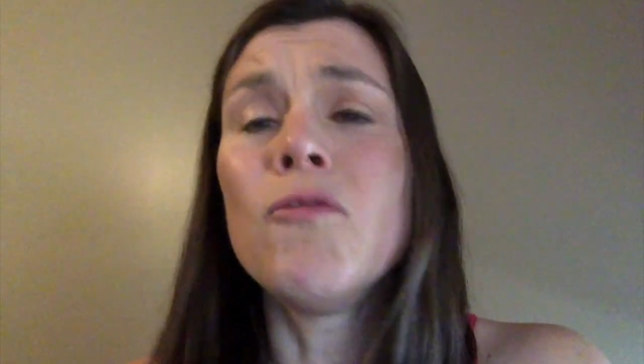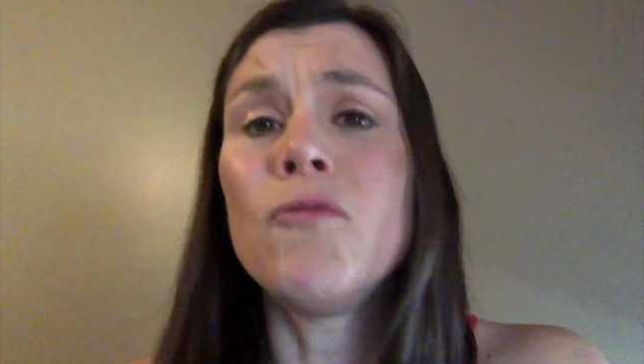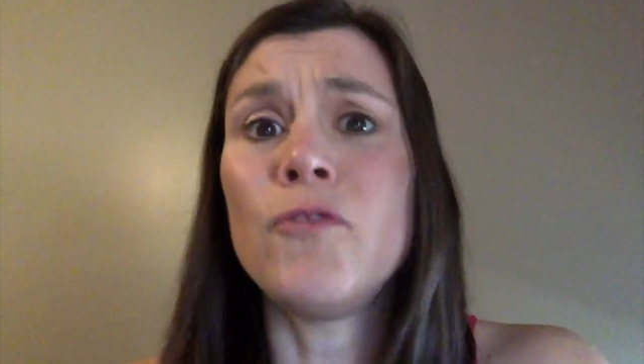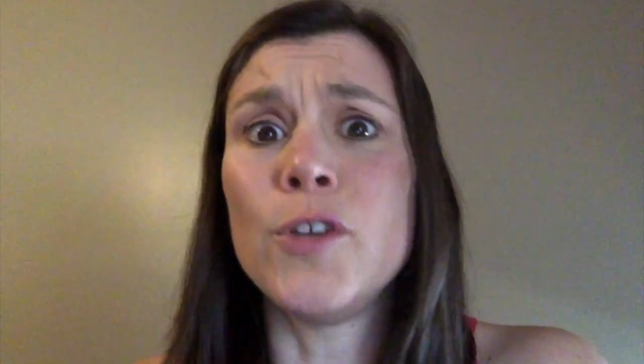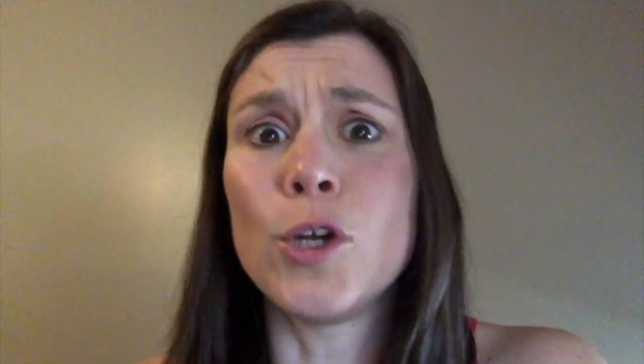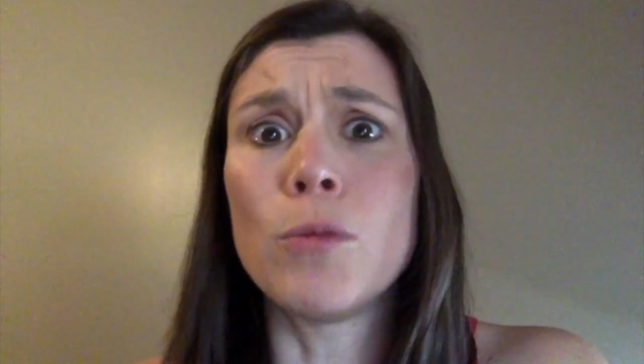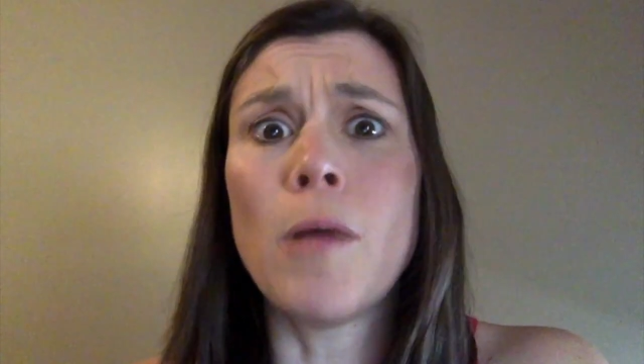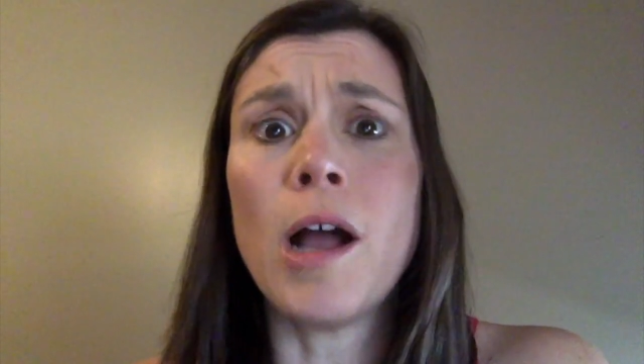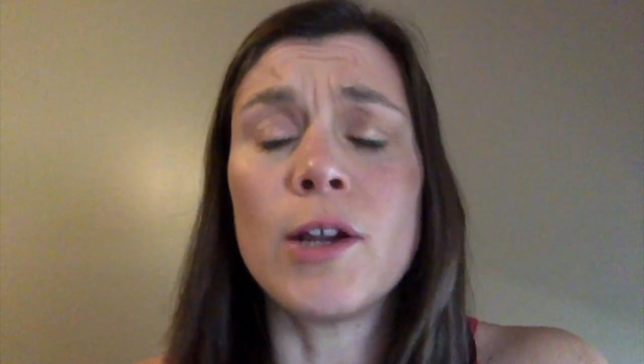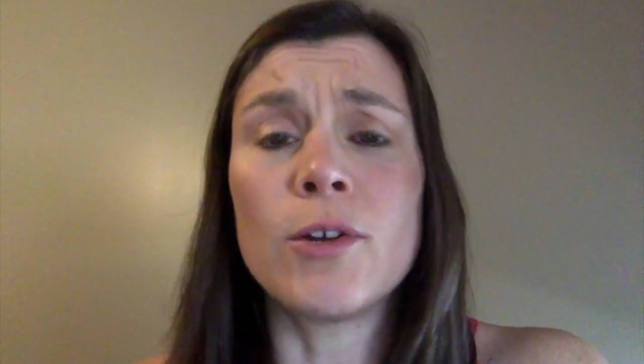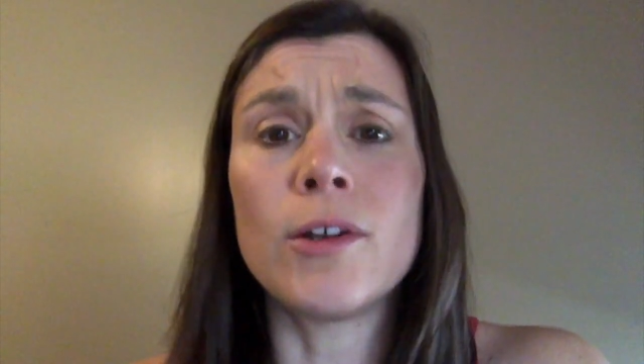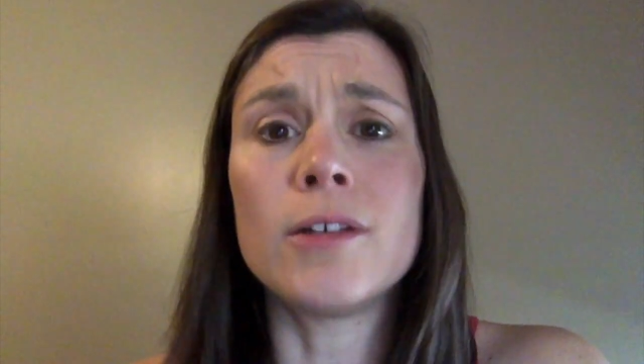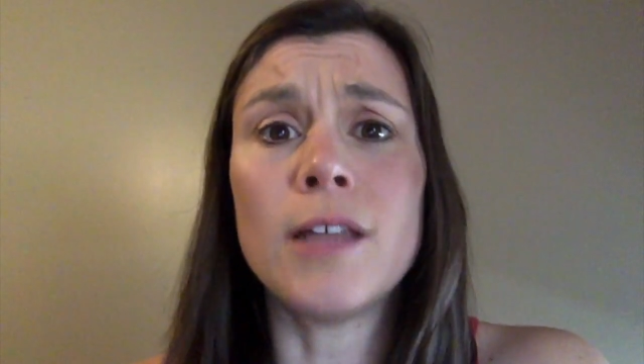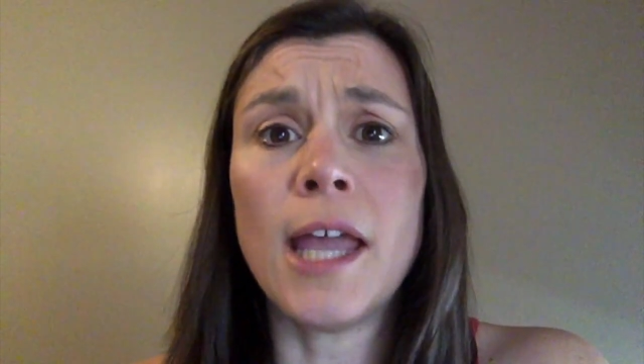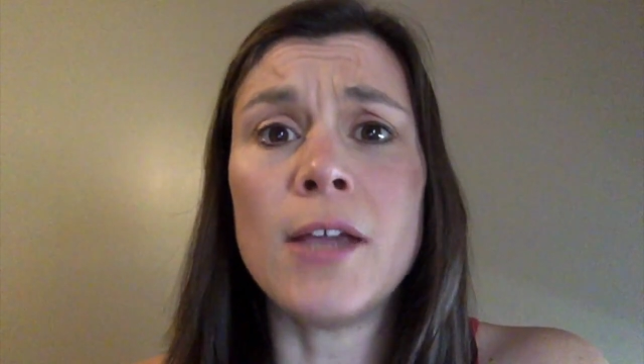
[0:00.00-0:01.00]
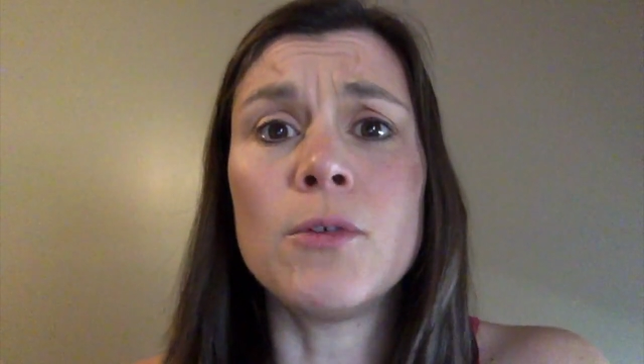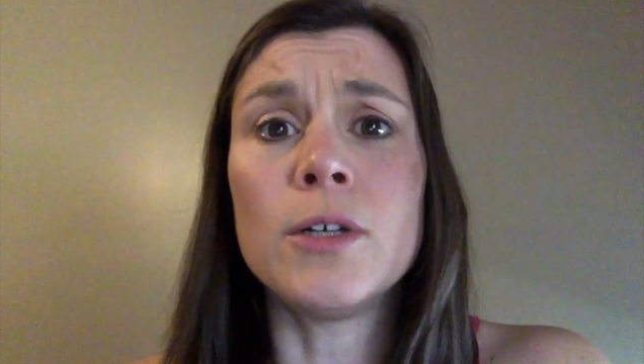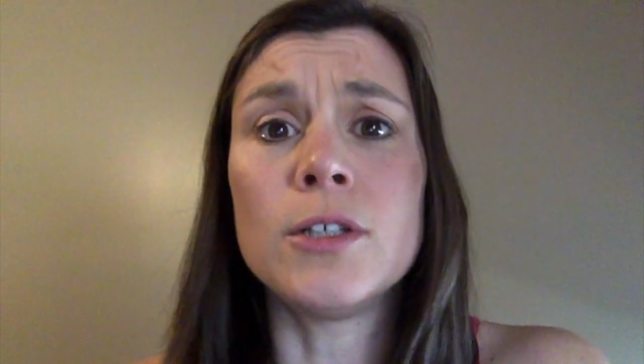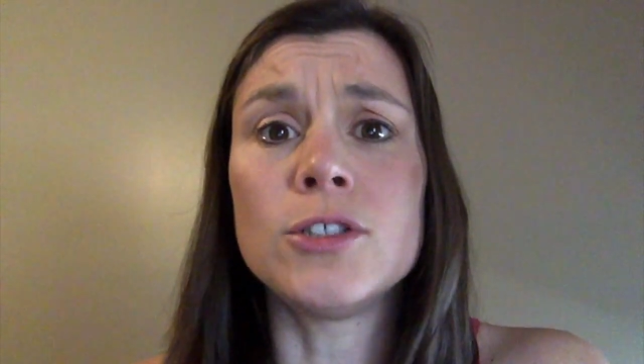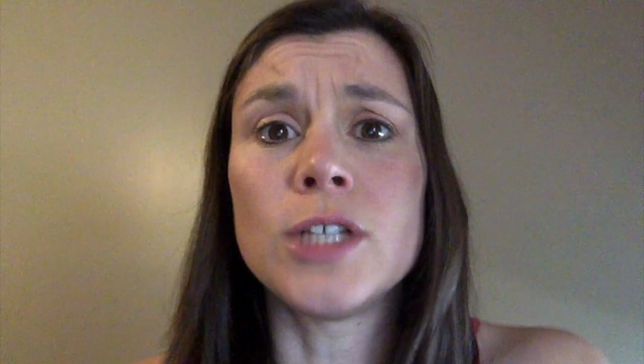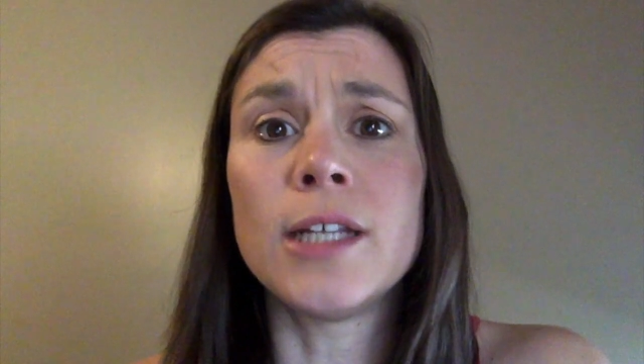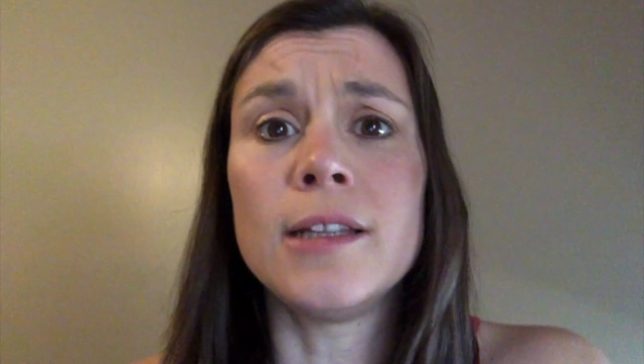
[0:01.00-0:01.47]
fear-mongering
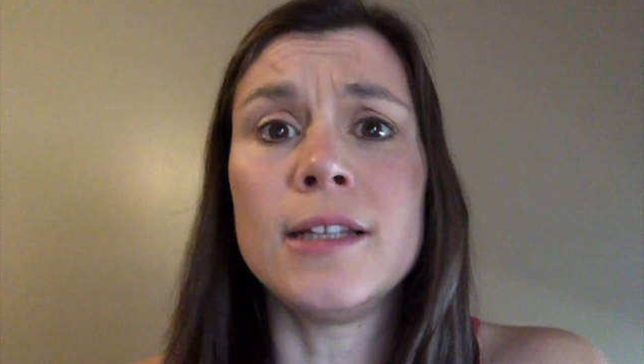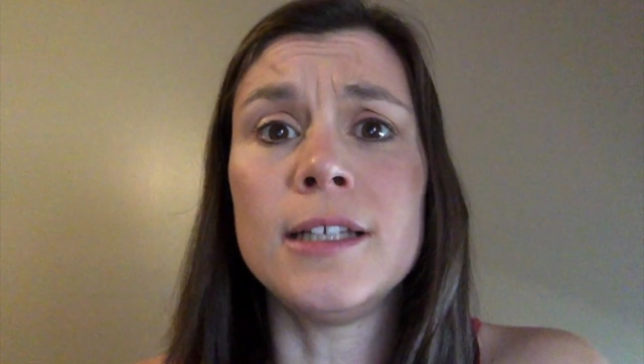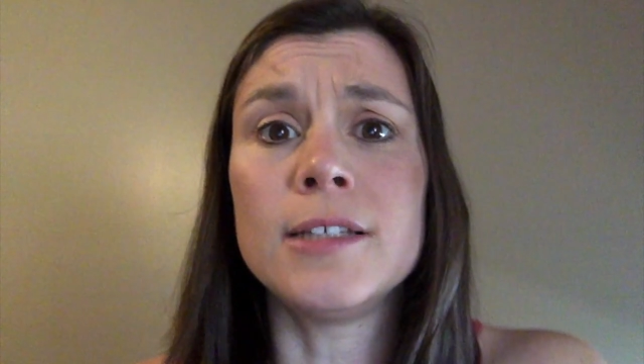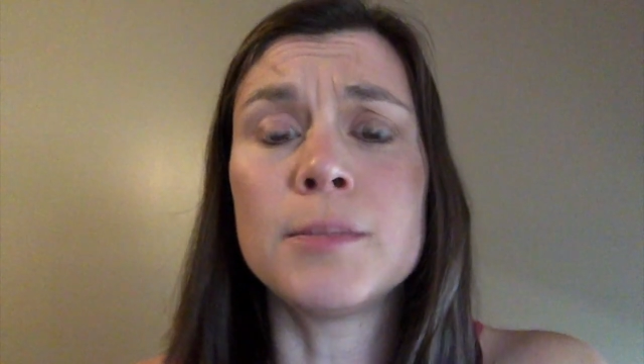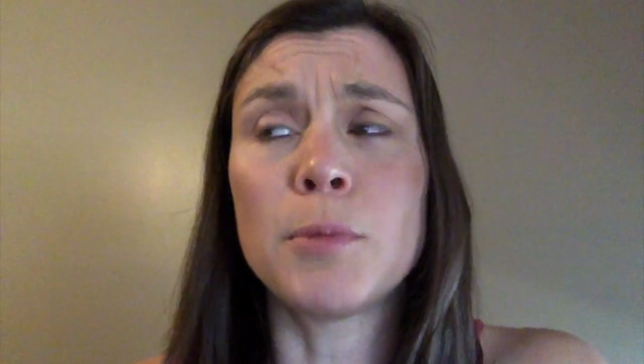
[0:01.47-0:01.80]
language in these